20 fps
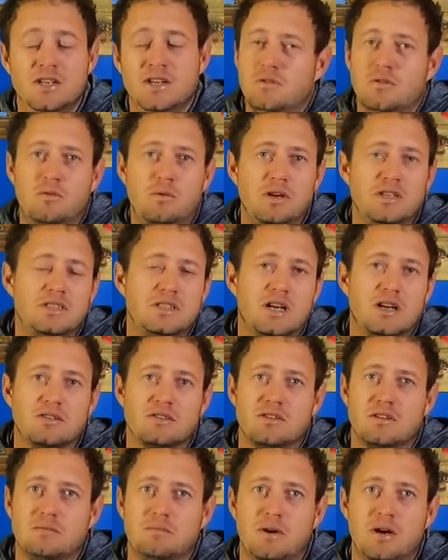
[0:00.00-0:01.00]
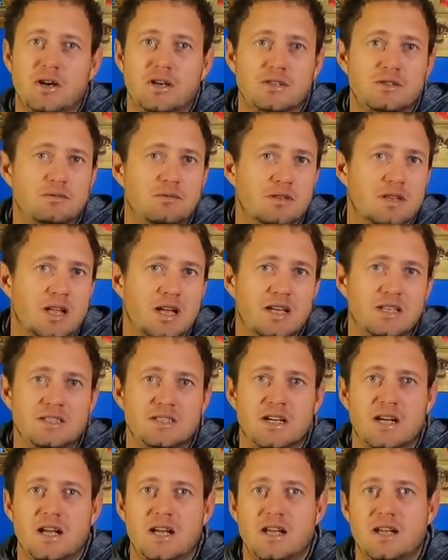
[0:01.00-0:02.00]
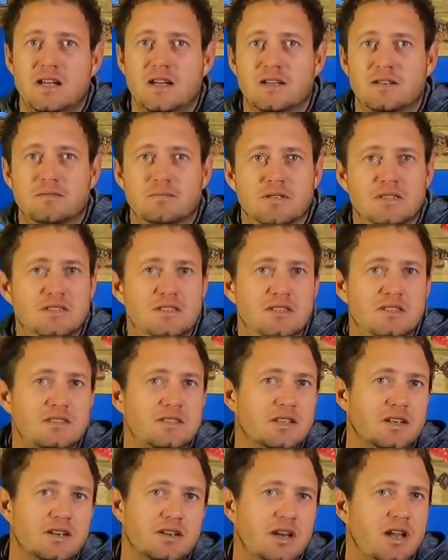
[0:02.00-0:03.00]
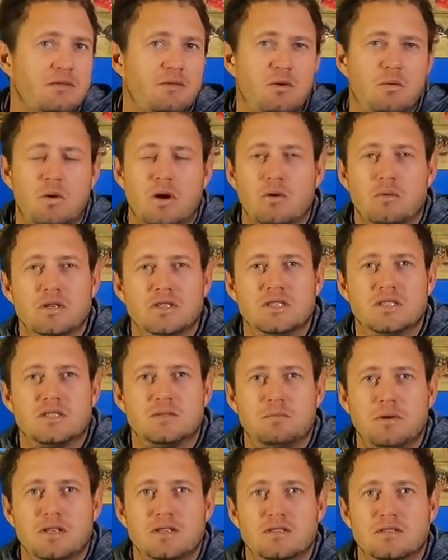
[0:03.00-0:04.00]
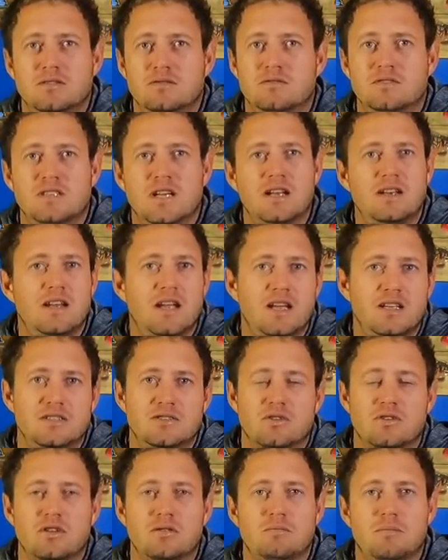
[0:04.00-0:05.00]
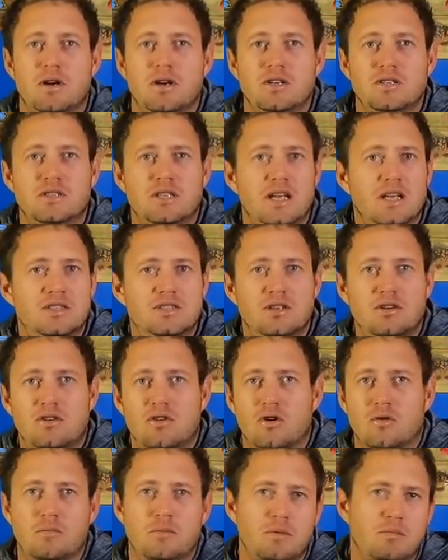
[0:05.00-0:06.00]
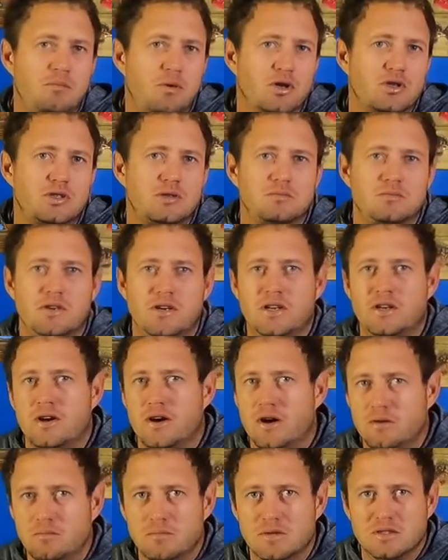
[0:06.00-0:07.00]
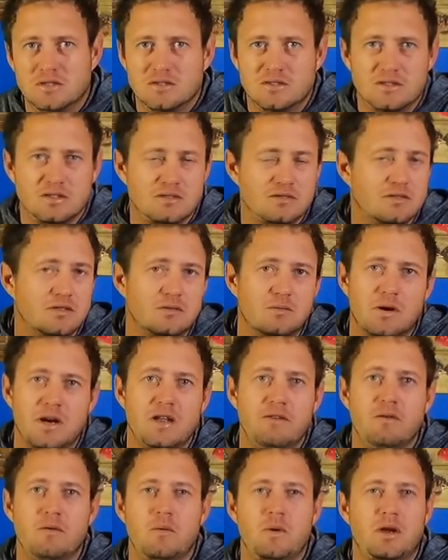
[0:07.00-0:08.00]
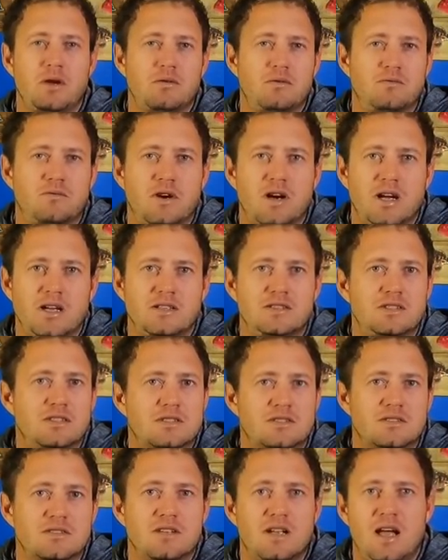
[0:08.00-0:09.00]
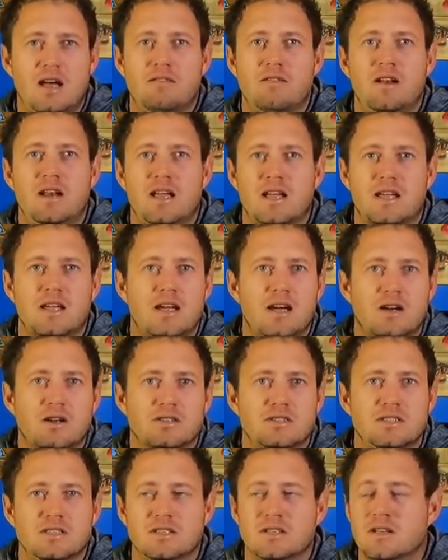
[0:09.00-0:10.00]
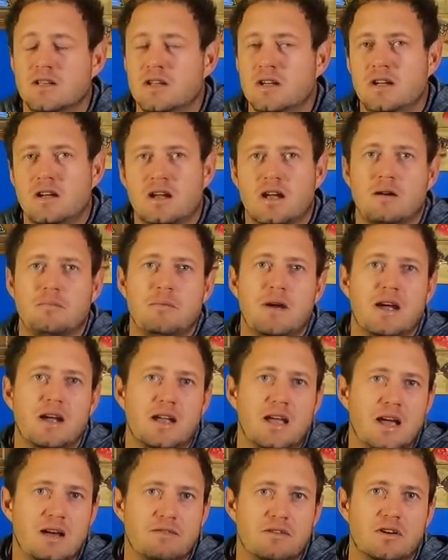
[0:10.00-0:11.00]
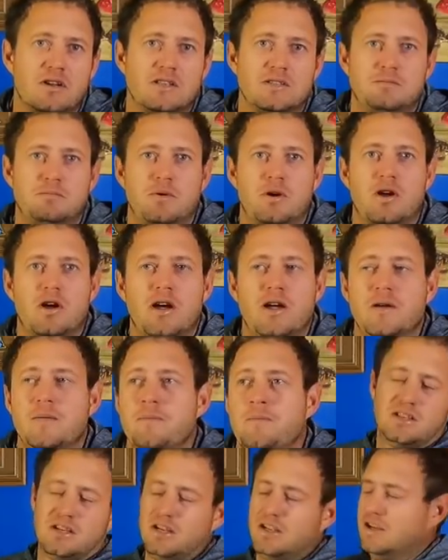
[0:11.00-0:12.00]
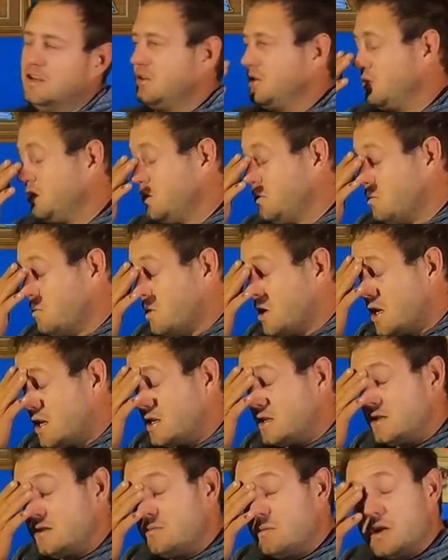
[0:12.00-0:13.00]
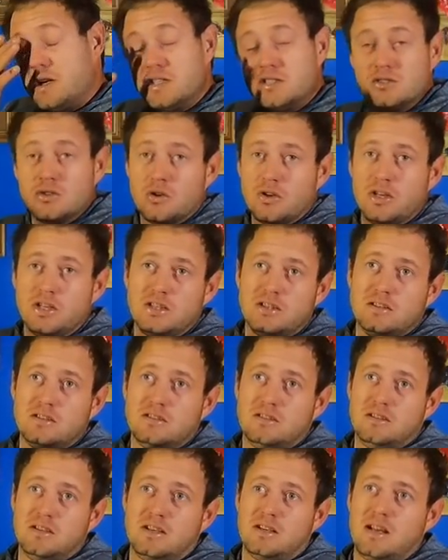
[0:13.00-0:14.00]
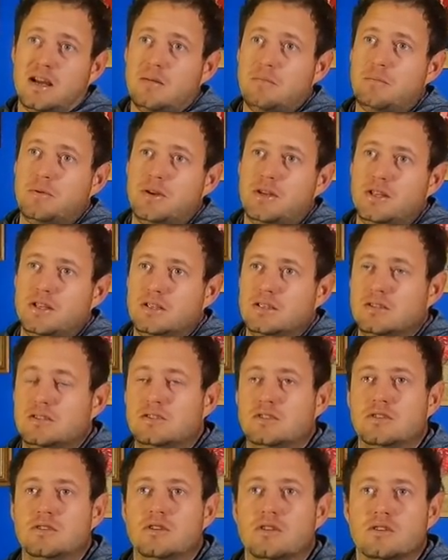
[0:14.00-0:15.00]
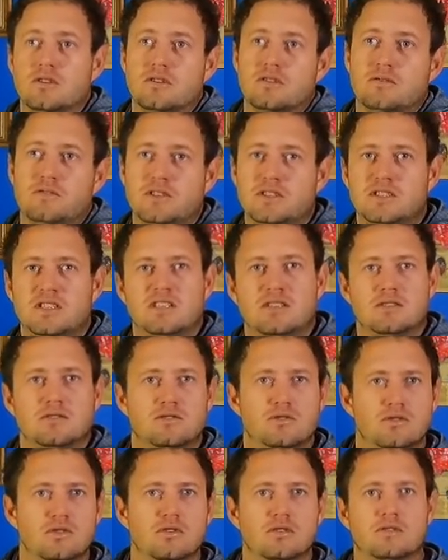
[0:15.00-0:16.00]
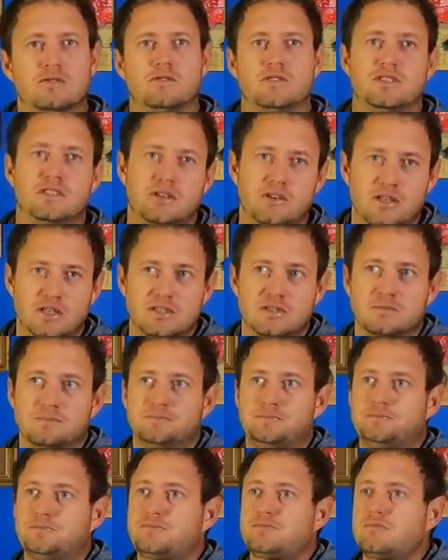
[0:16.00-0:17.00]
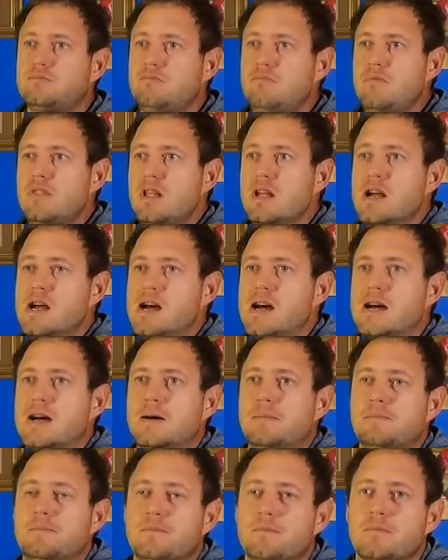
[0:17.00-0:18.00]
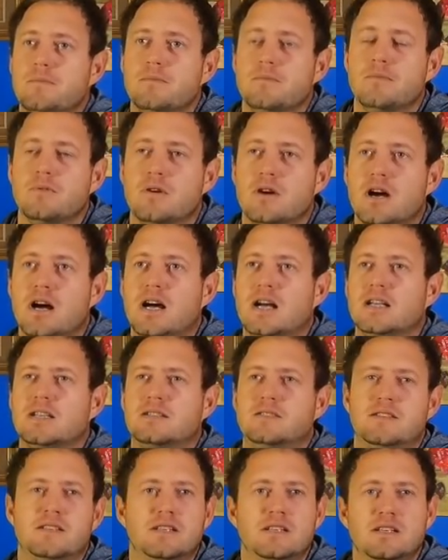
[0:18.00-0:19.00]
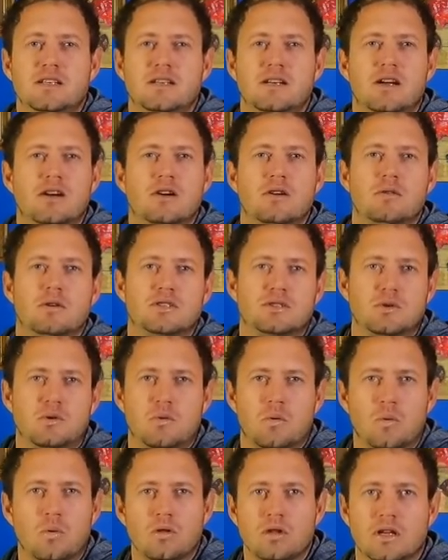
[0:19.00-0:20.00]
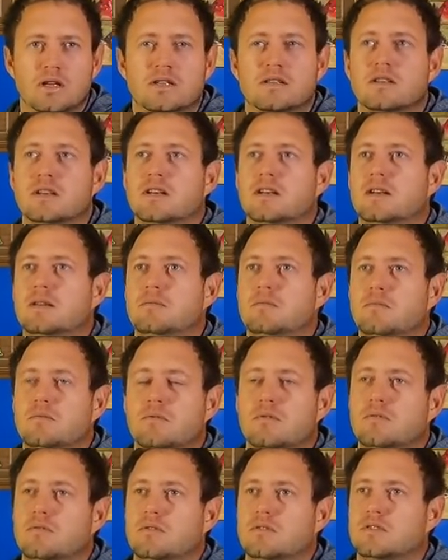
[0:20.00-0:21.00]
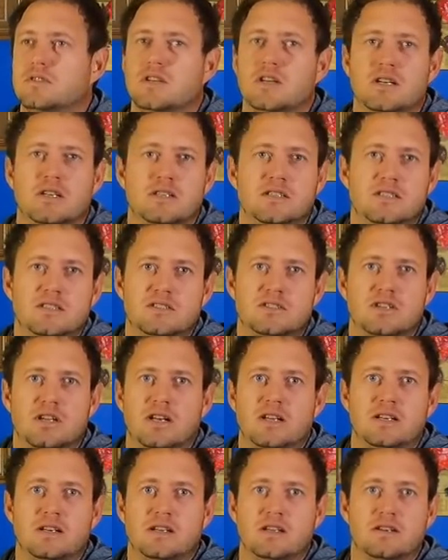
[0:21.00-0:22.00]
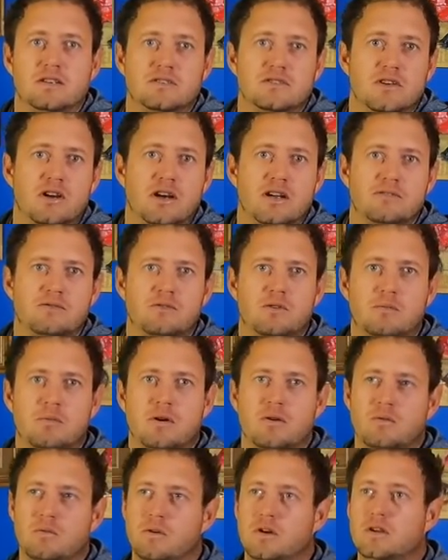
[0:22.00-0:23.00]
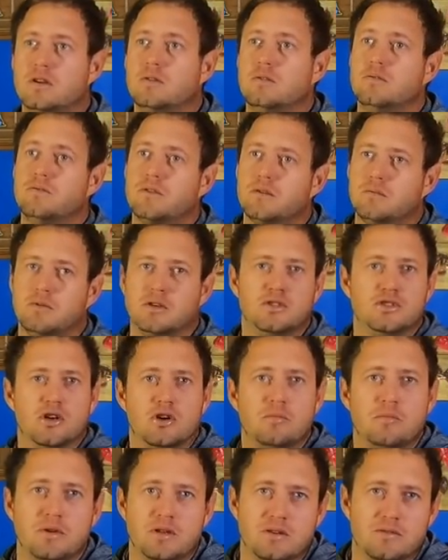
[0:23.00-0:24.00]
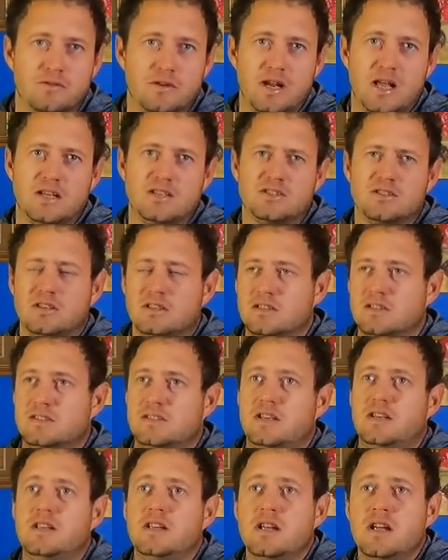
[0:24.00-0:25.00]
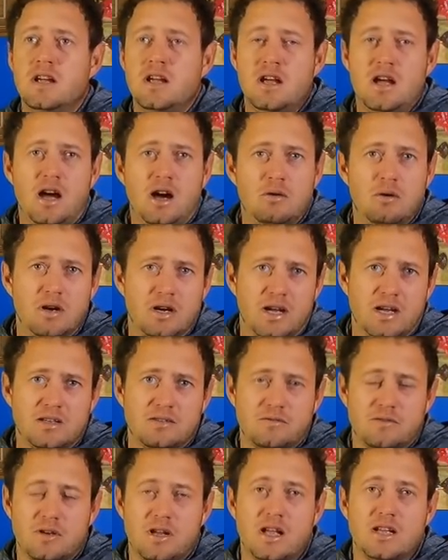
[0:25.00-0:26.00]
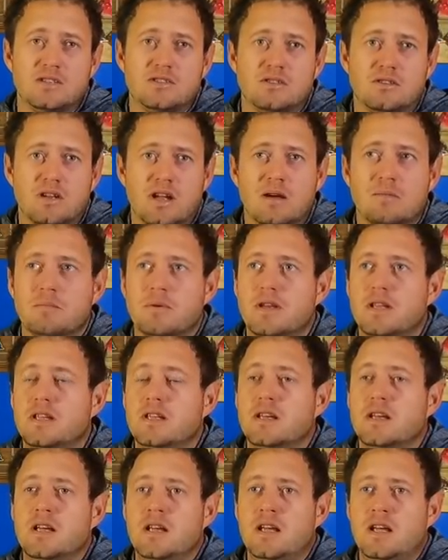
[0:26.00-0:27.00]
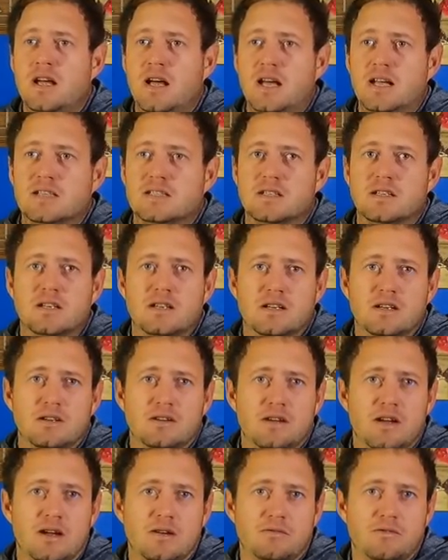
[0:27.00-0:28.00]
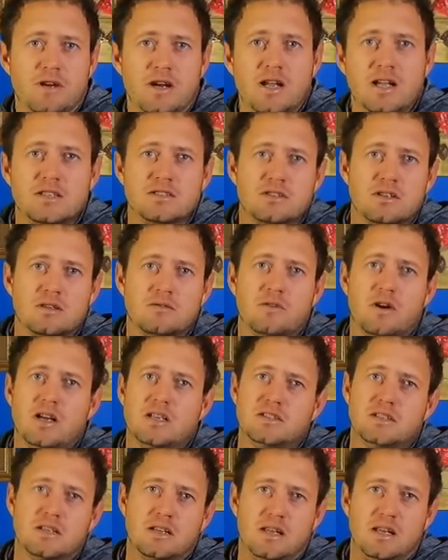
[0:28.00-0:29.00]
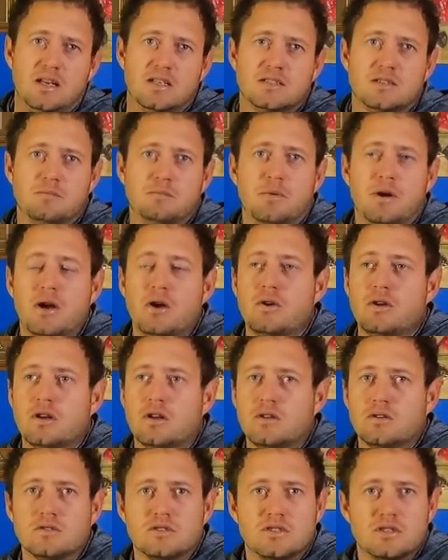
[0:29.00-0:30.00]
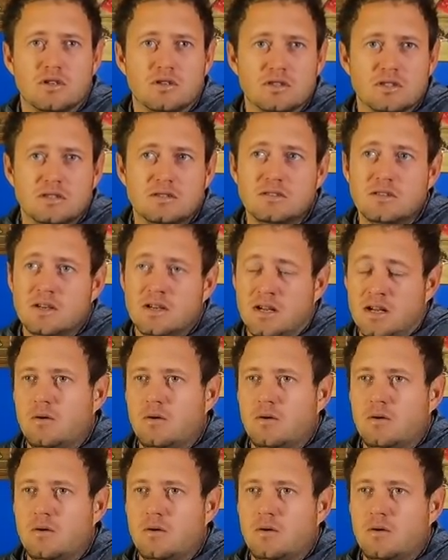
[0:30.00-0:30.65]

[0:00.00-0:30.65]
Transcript: I went out on the boat with AJ and my sister and everyone. We just spent Sundays on the boat catching cob and bottomed red Romans and whatever we could find, just have a lucky outing. Come back, have a nice braai. So when I started the company Zuluk Fisheries, I didn't know what to call it, because I just suddenly resigned from my work, from my job in the financial industry. I work at a financial company as a financial advisor, then as a broker consultant.